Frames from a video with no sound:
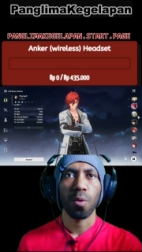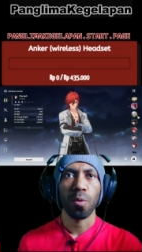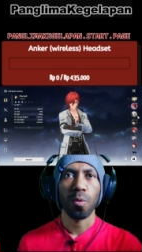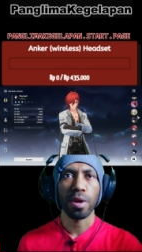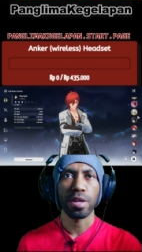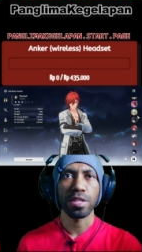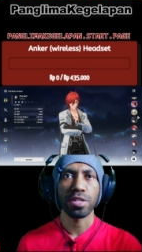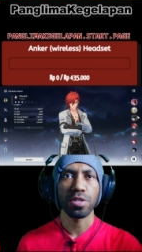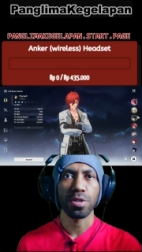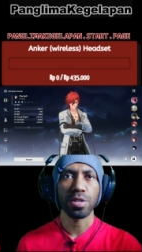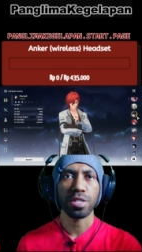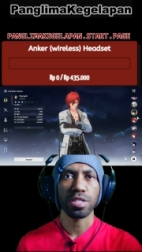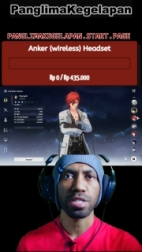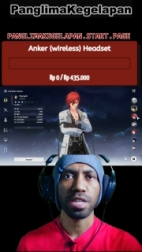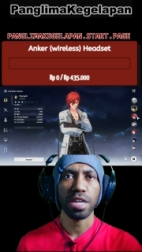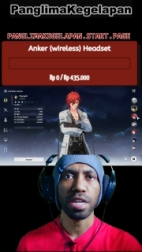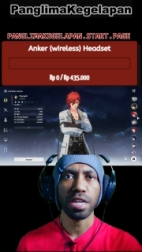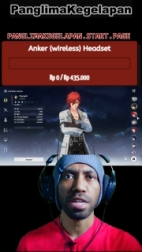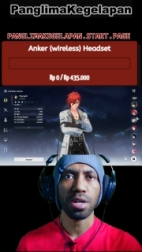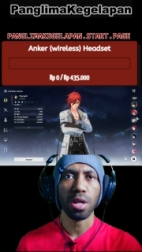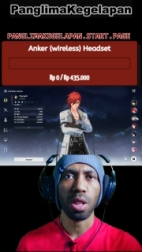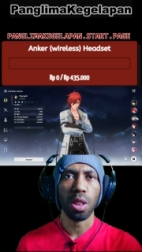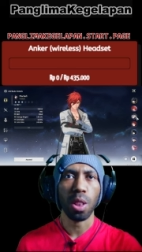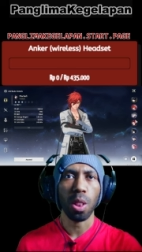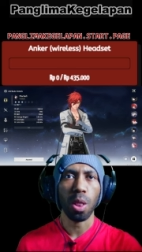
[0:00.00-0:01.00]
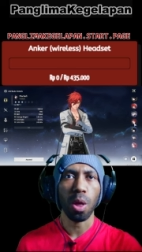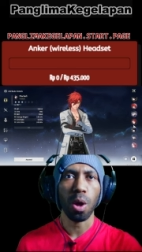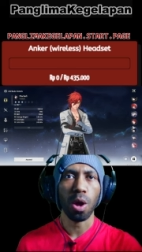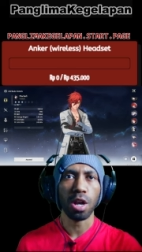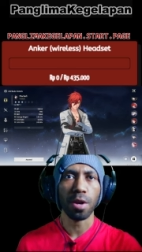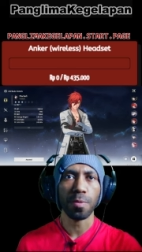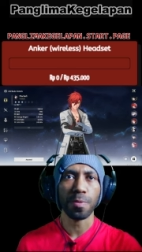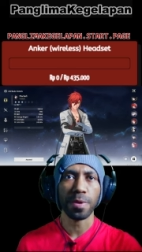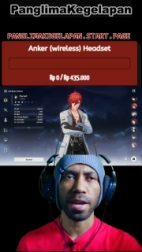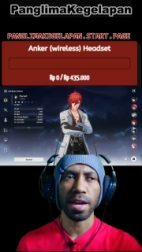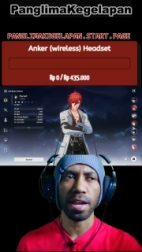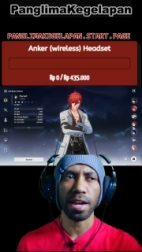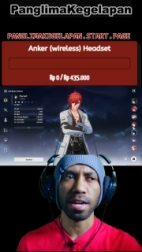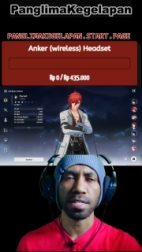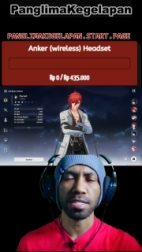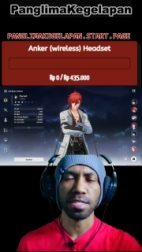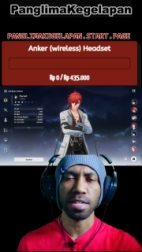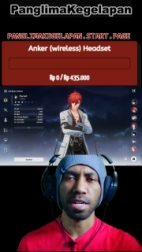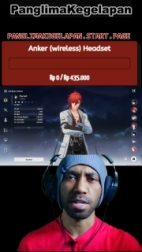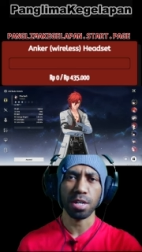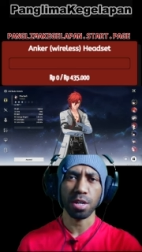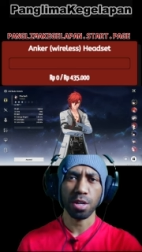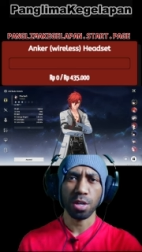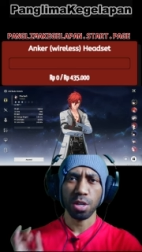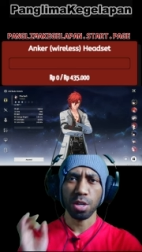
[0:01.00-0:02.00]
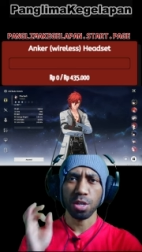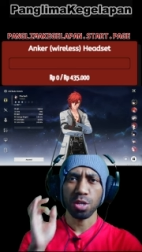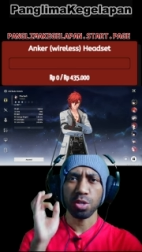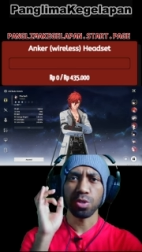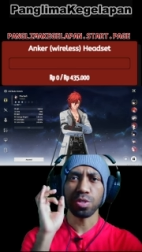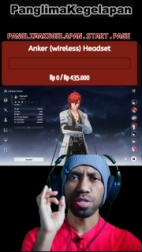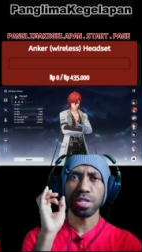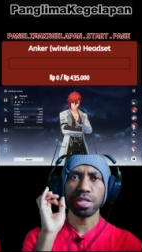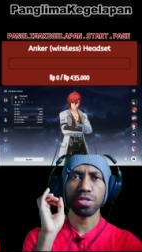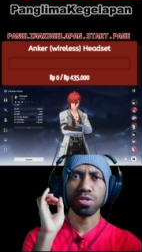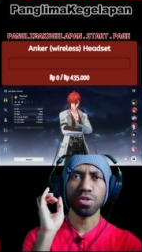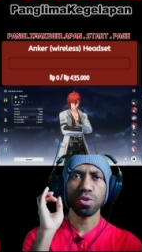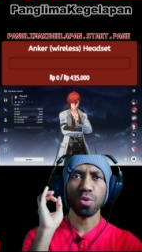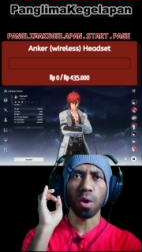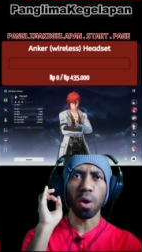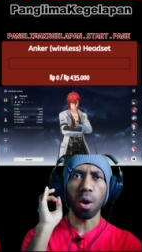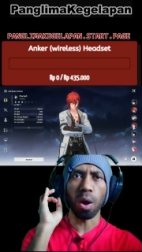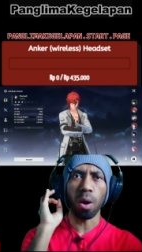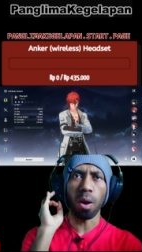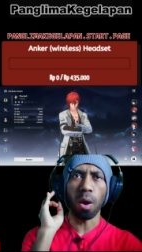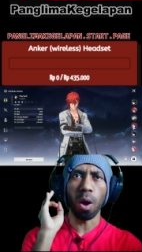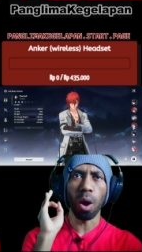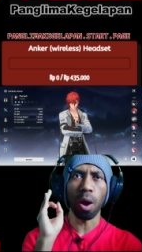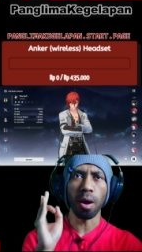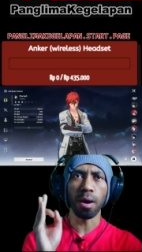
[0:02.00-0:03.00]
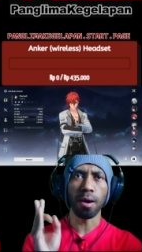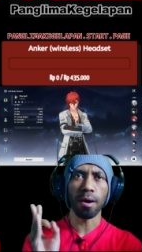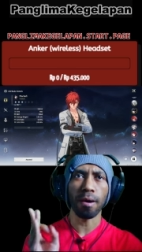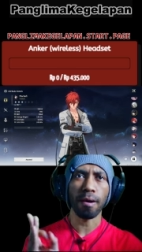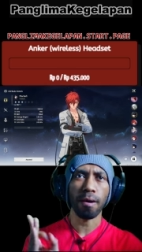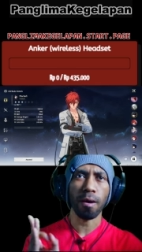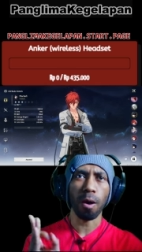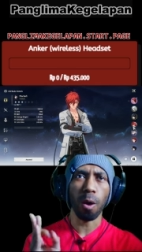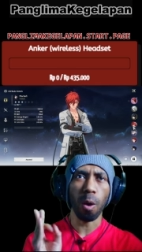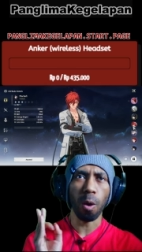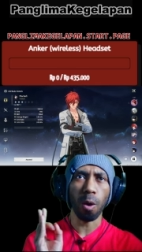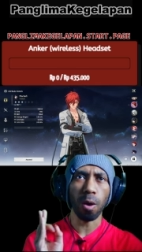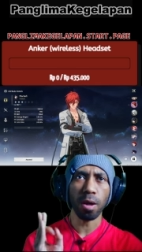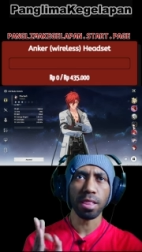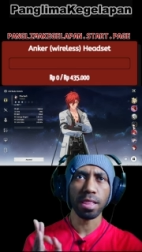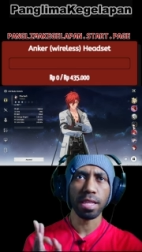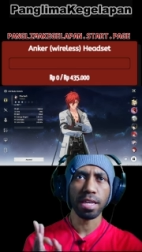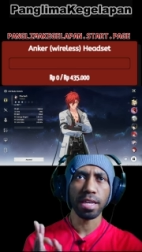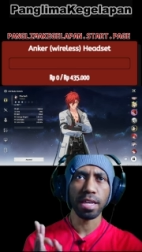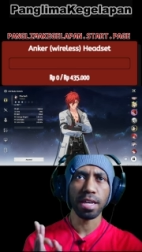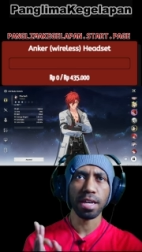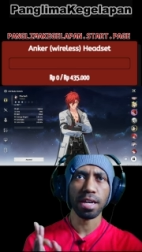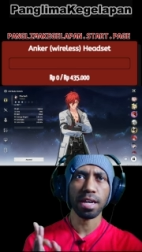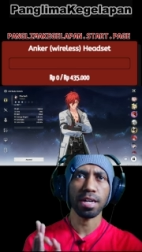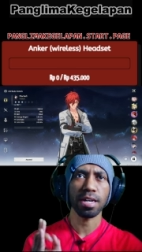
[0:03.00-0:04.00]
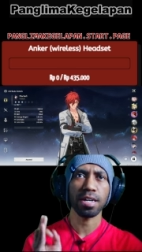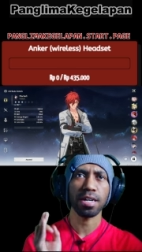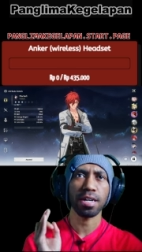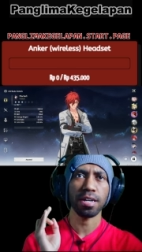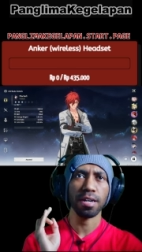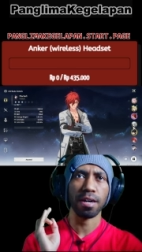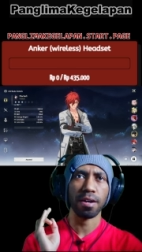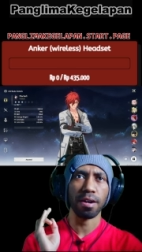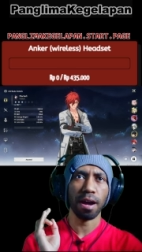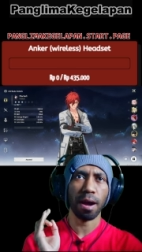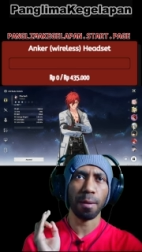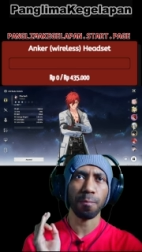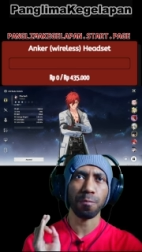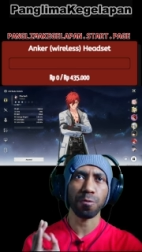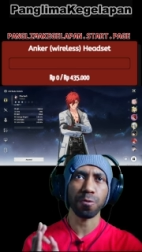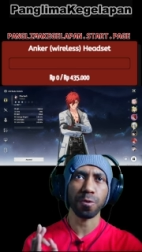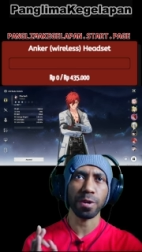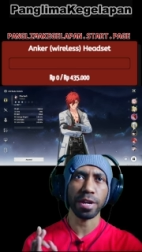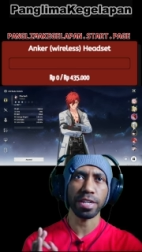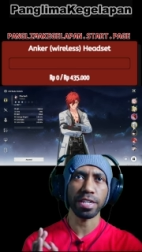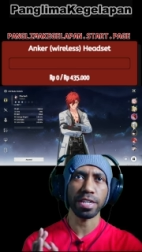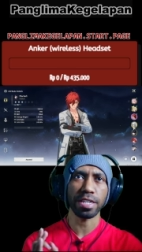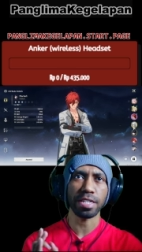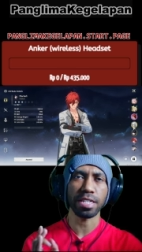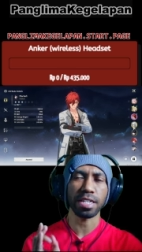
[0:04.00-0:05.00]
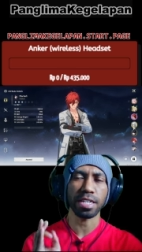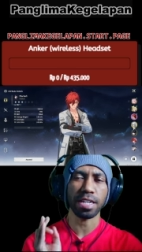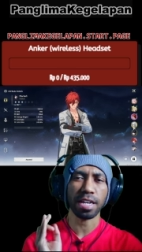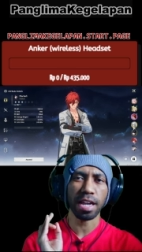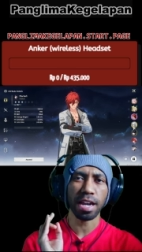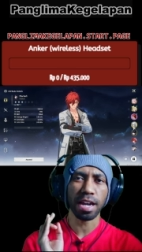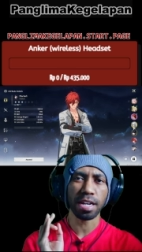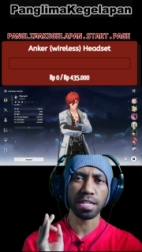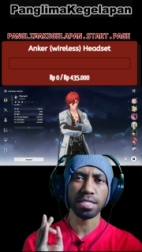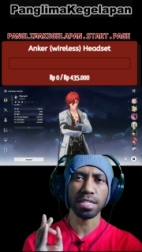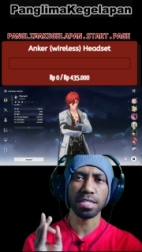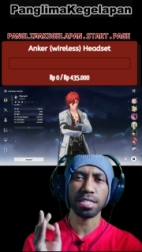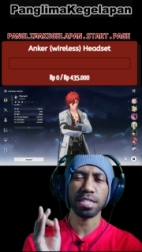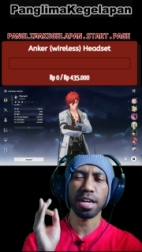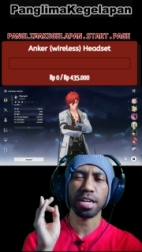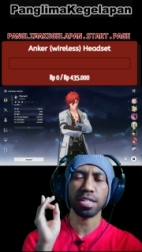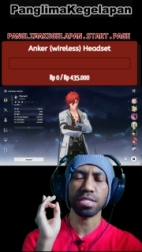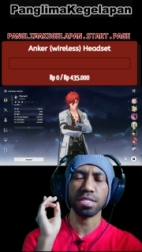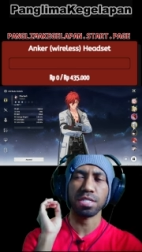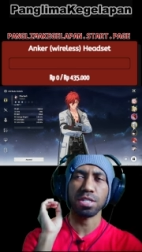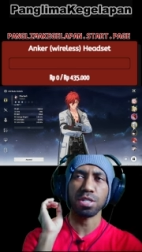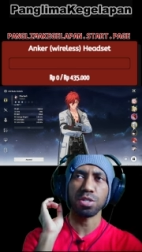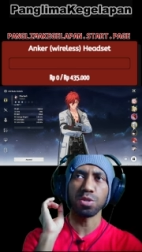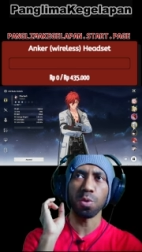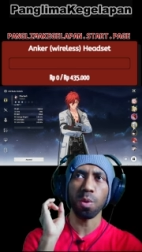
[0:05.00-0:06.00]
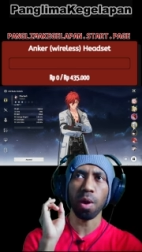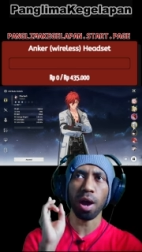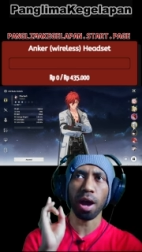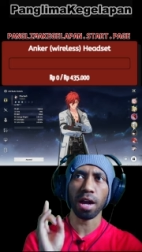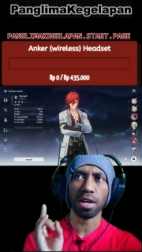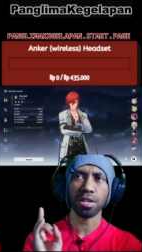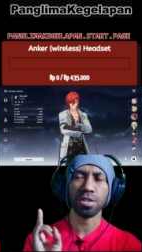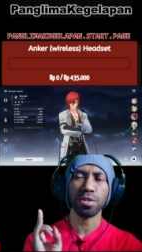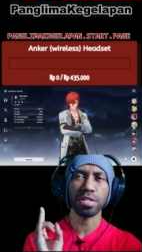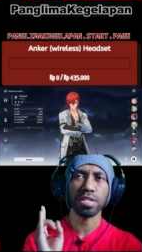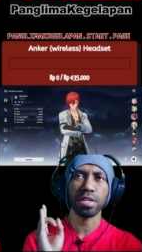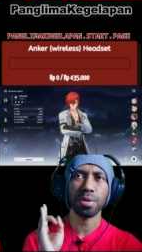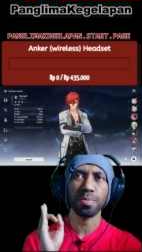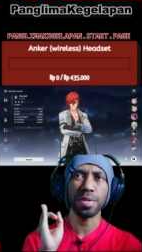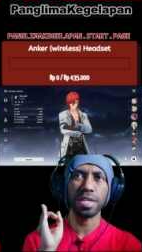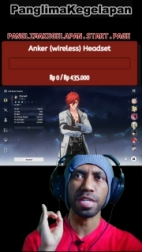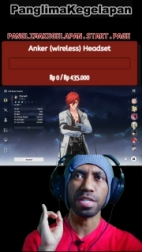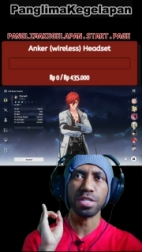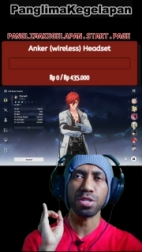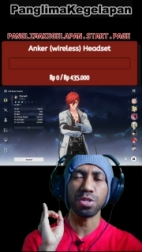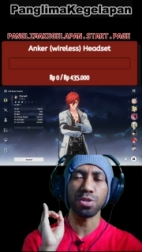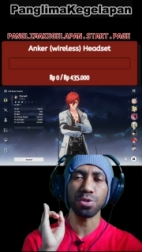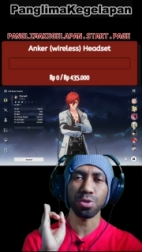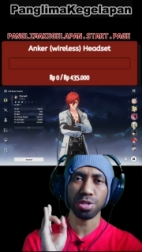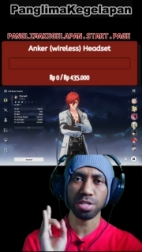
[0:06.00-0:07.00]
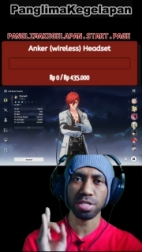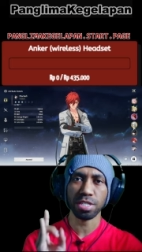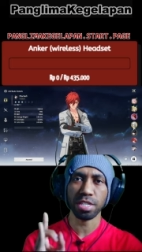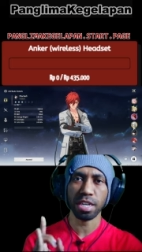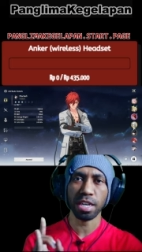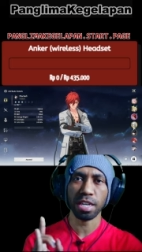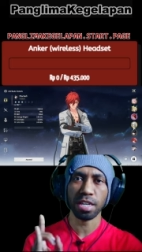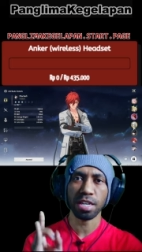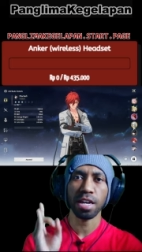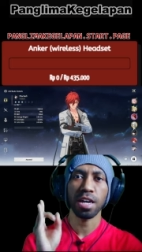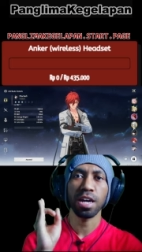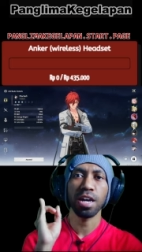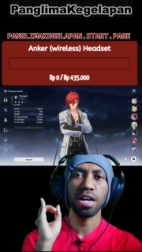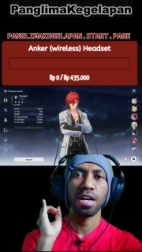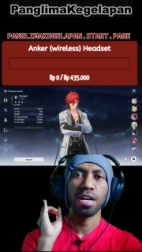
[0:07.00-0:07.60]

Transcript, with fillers: when you're seeing a lot of character you need to uh, only uh, upgrading the character that you are gonna be using